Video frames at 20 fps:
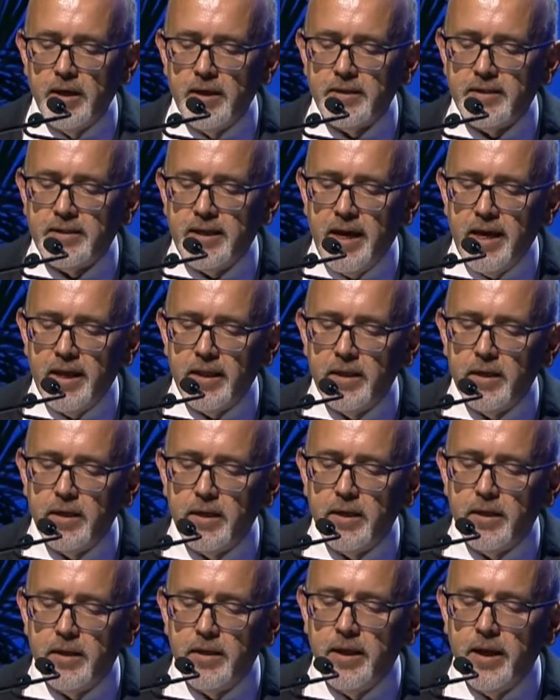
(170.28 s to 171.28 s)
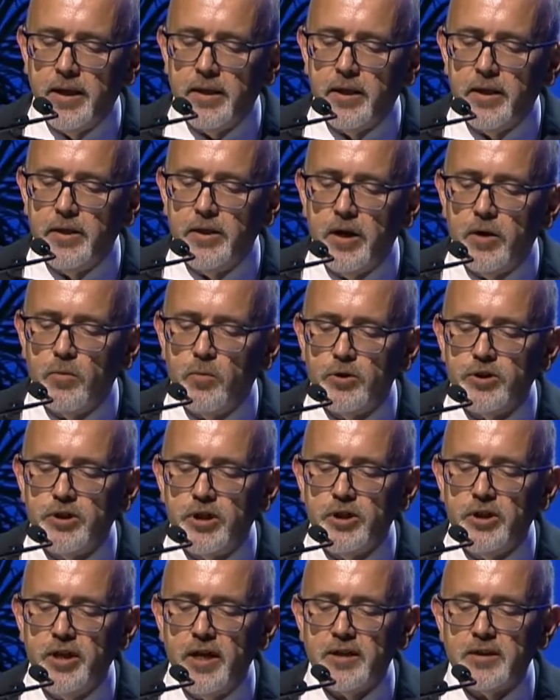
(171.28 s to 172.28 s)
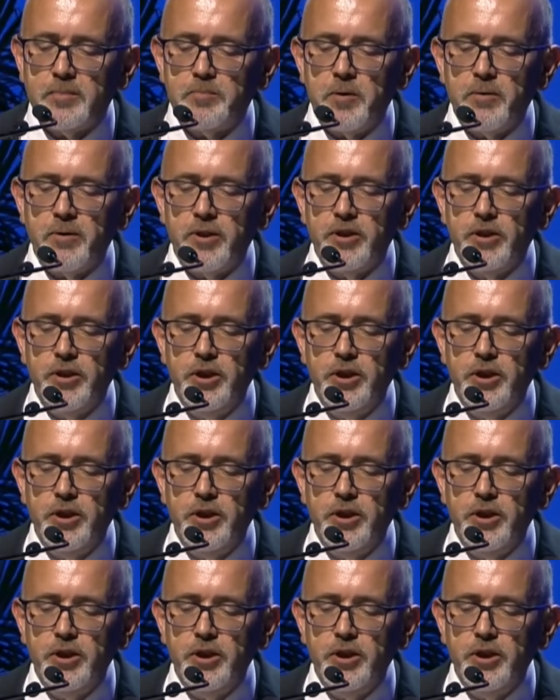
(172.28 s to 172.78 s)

said that there was a desperate